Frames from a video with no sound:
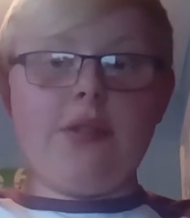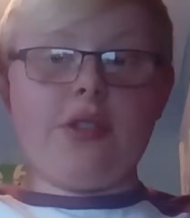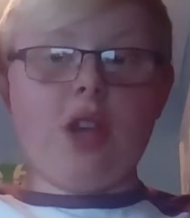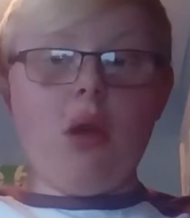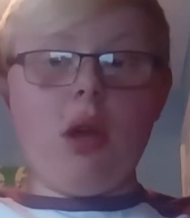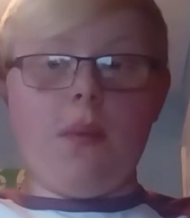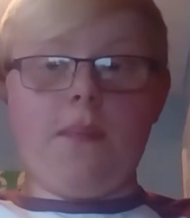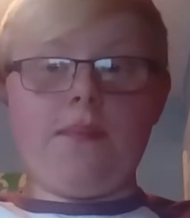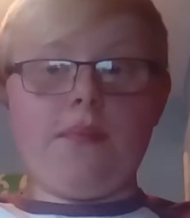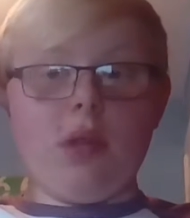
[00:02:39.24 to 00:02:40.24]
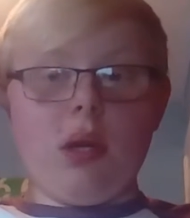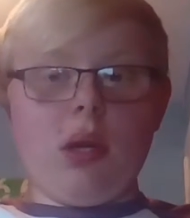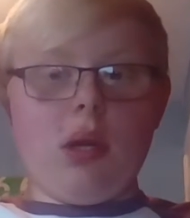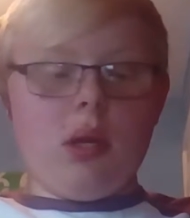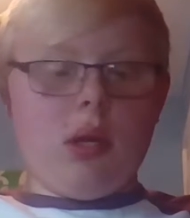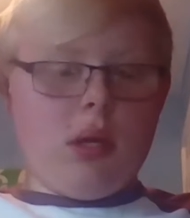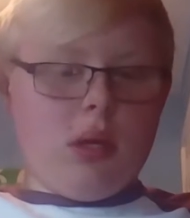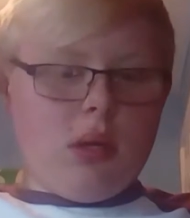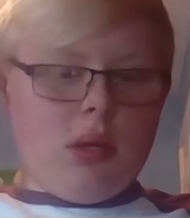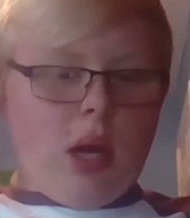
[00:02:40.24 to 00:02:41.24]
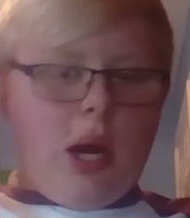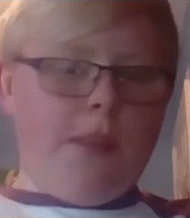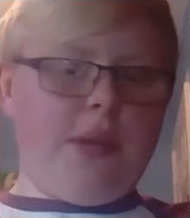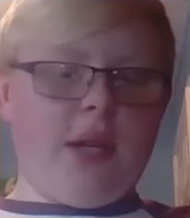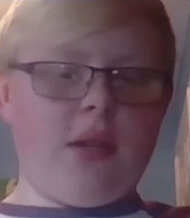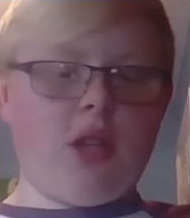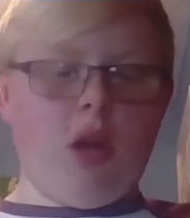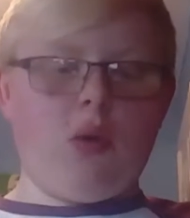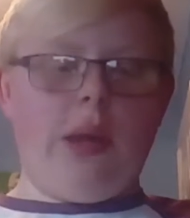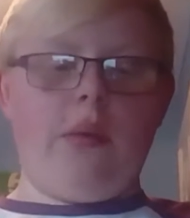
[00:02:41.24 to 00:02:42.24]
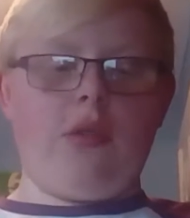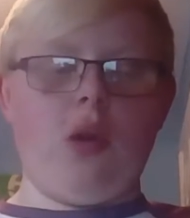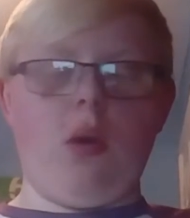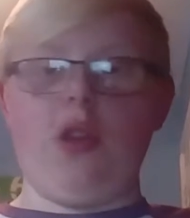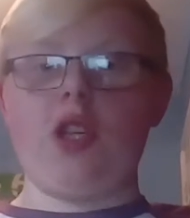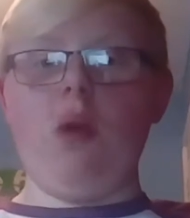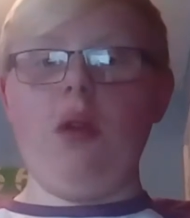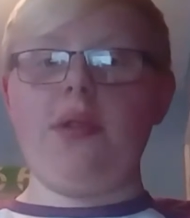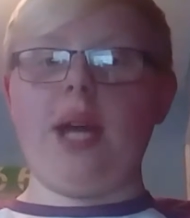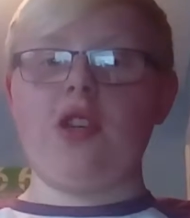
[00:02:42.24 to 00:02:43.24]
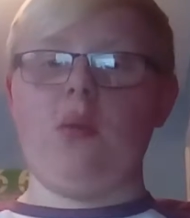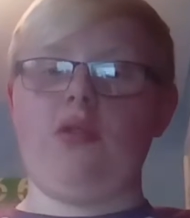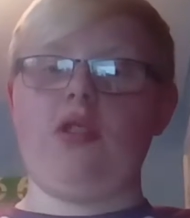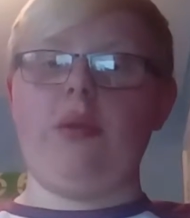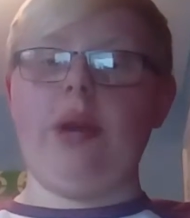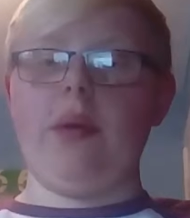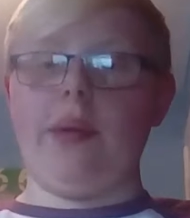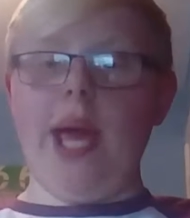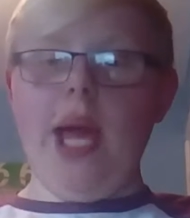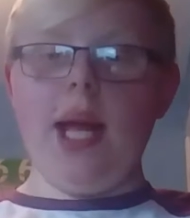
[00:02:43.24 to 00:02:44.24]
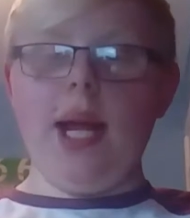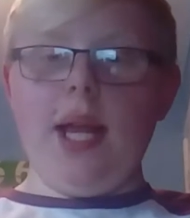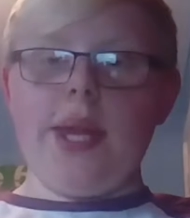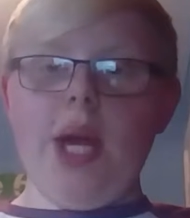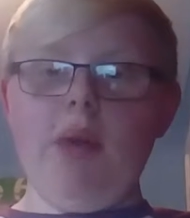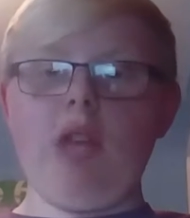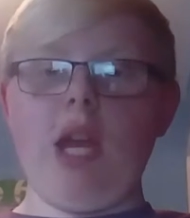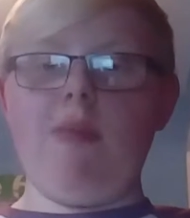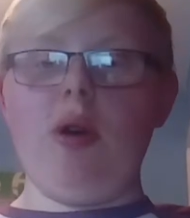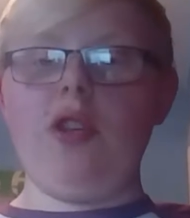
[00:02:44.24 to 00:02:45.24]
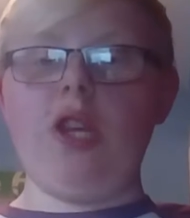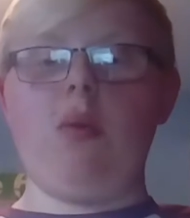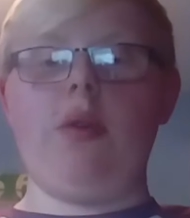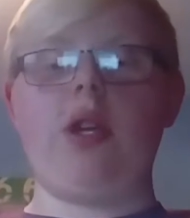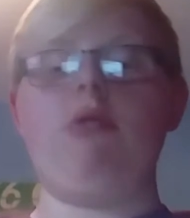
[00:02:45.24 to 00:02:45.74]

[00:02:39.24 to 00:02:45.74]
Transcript: And Stoke, yeah, I predicted Stoke would win that one 2-1, and Swansea actually won 2-0. Now they're a team I also don't want to